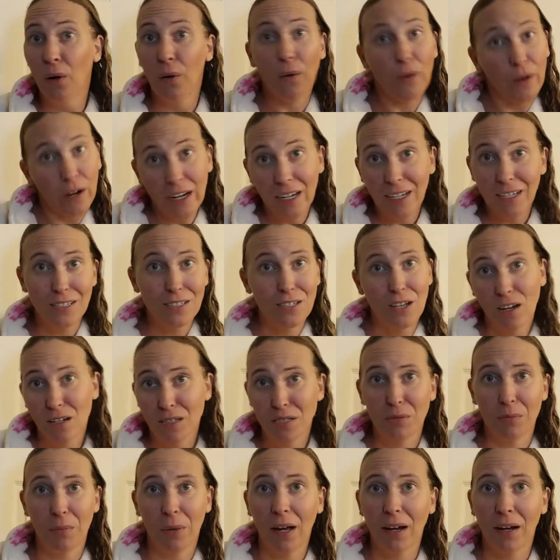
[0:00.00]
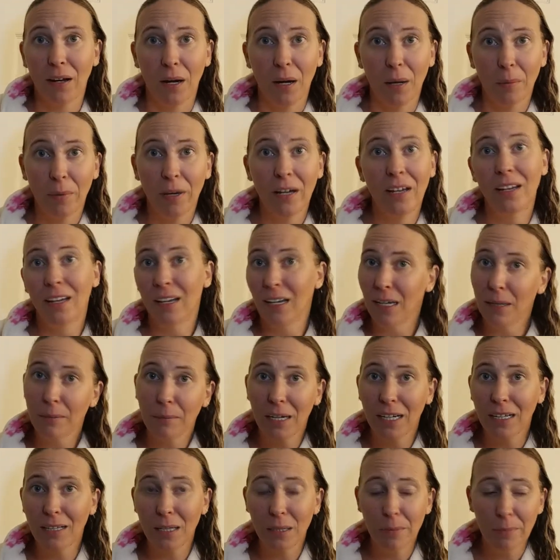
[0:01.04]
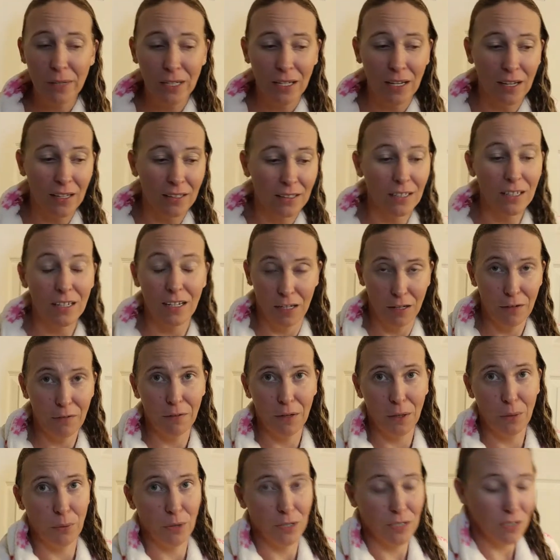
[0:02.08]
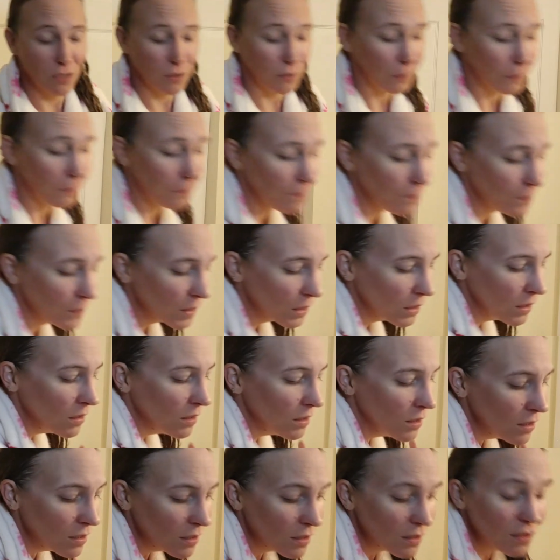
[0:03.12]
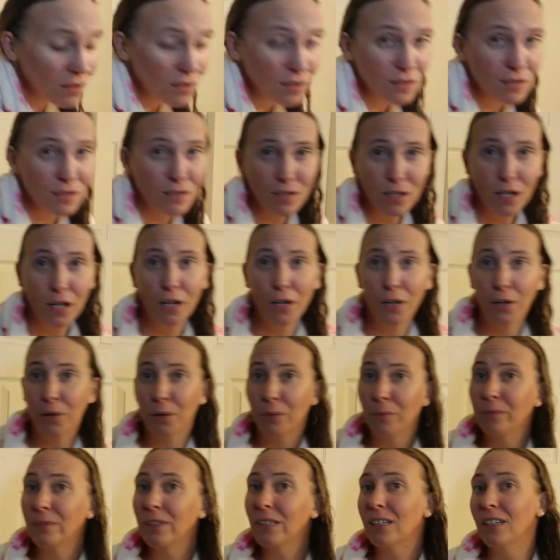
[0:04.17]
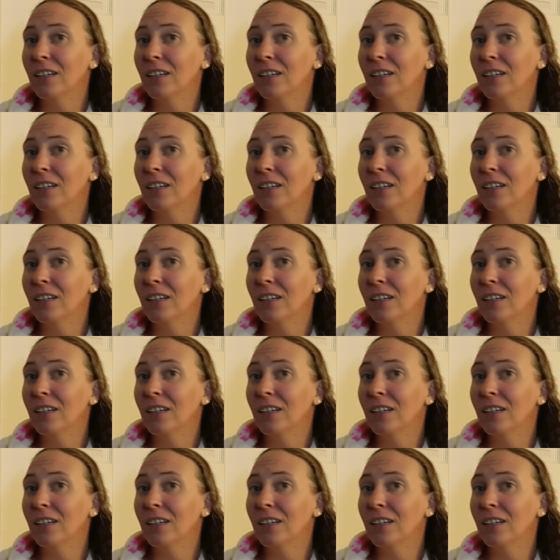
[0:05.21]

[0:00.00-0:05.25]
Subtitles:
or I can toss it back up in my clip again if I want to. So